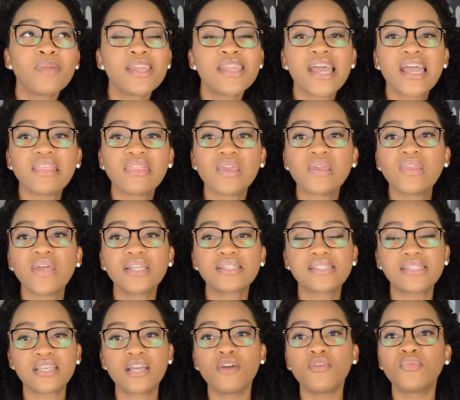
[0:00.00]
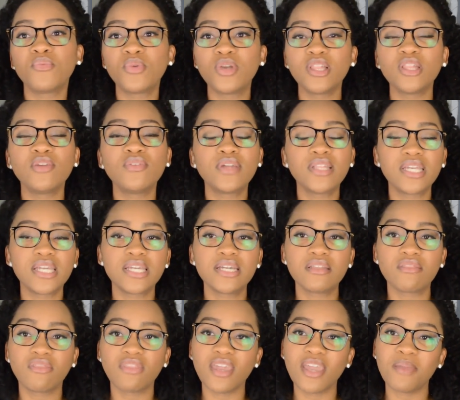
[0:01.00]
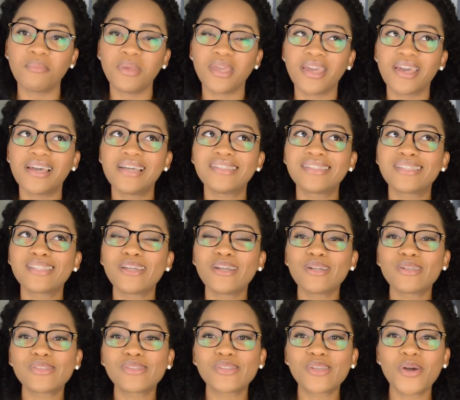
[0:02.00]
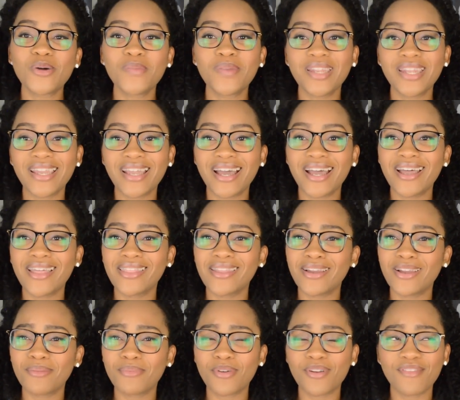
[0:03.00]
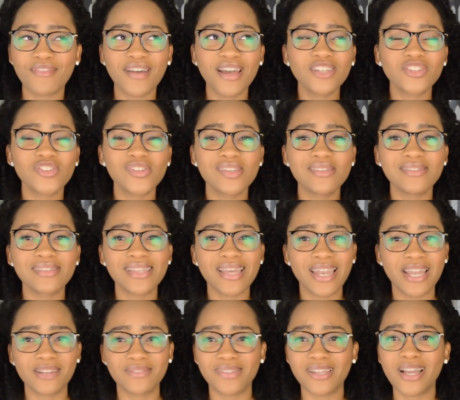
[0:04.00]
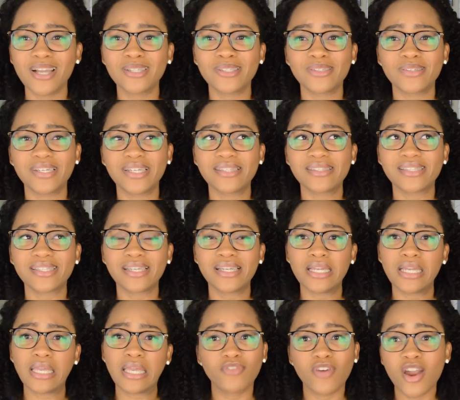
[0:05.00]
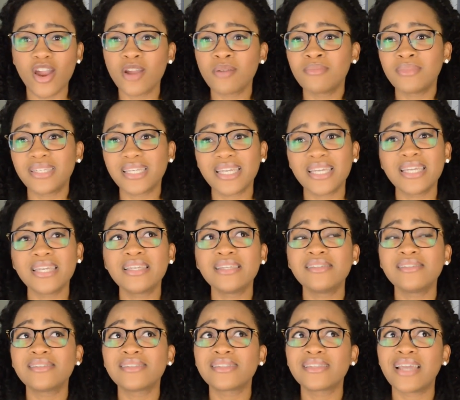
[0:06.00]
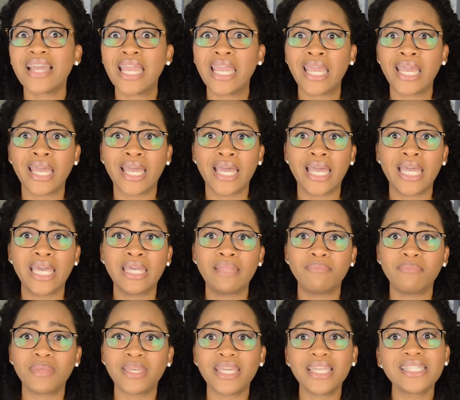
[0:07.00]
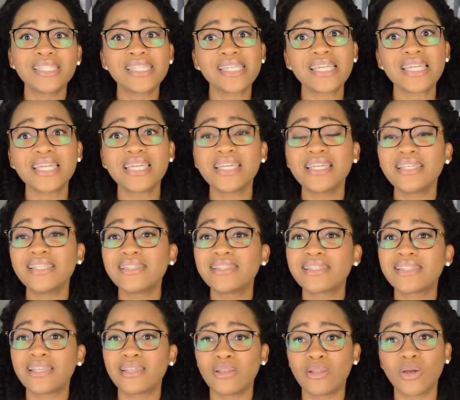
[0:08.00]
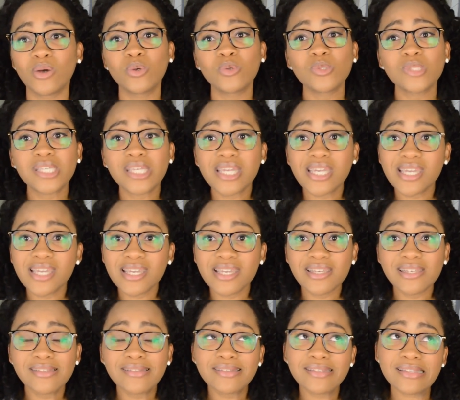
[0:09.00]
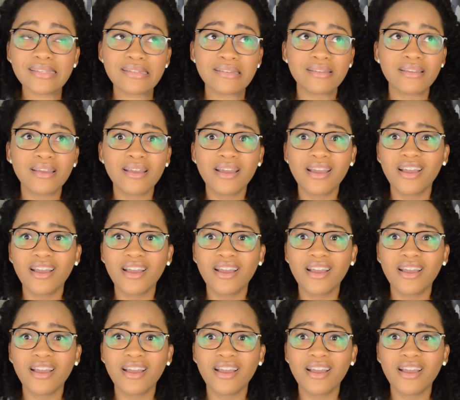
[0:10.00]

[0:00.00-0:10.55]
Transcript: mean, I think that's a really, really good thing because there are so many other professions that have doctorates, like PharmDs and PTs and OTs and